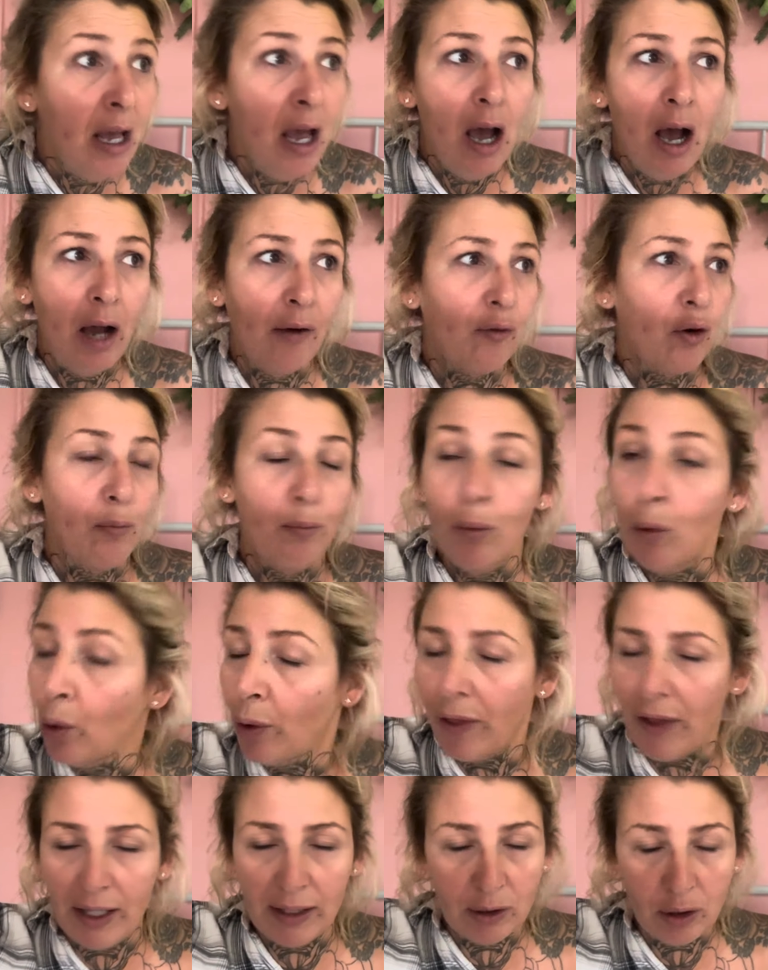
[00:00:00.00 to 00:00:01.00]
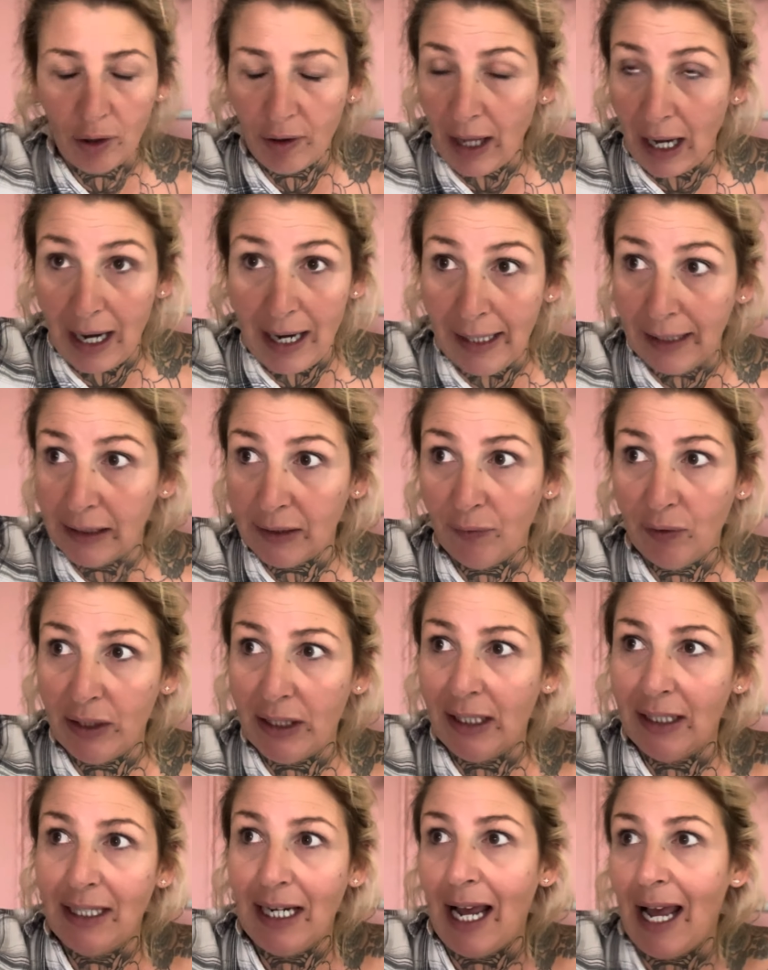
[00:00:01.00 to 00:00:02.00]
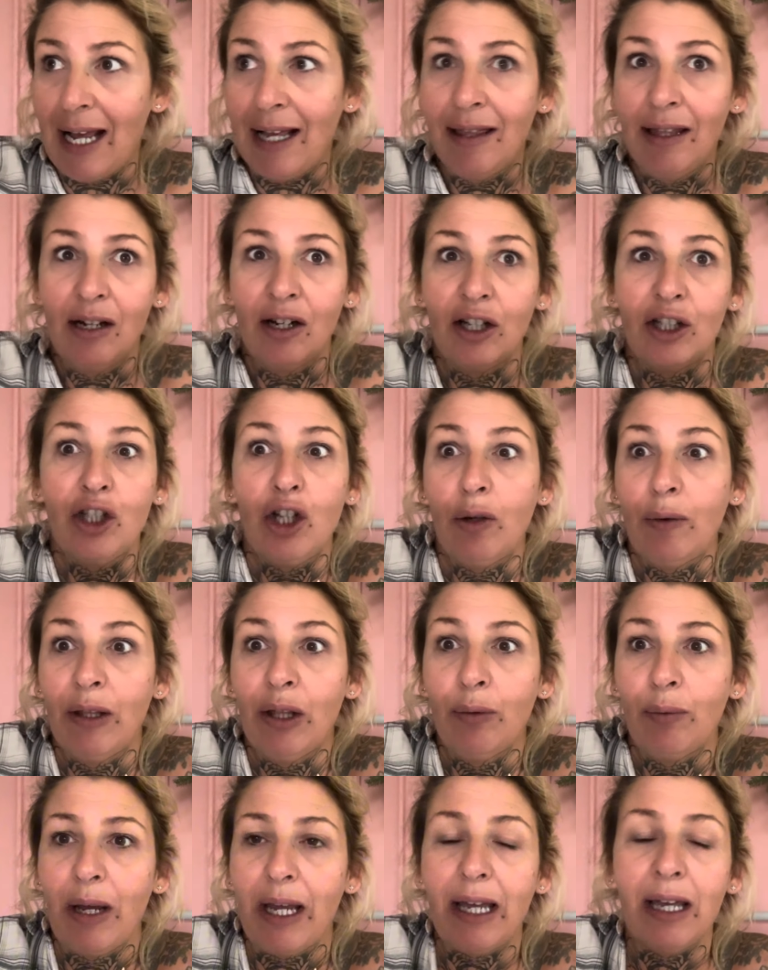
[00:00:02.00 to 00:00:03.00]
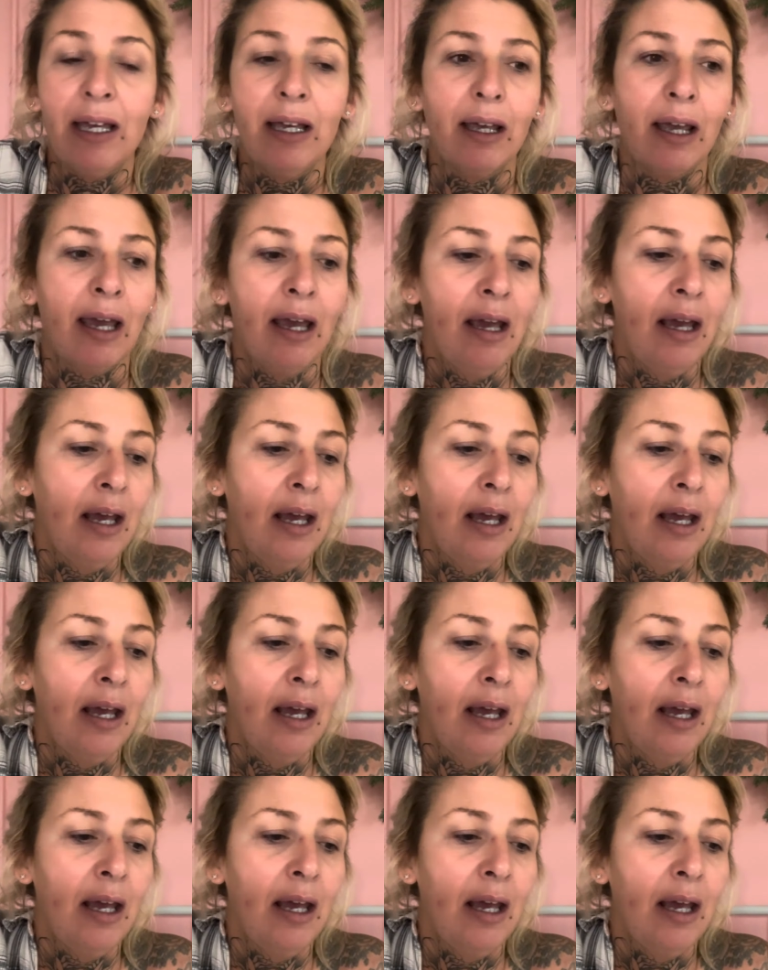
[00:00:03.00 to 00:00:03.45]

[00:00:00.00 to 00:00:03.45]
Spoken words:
I've got more things on that list for today than I do in the week.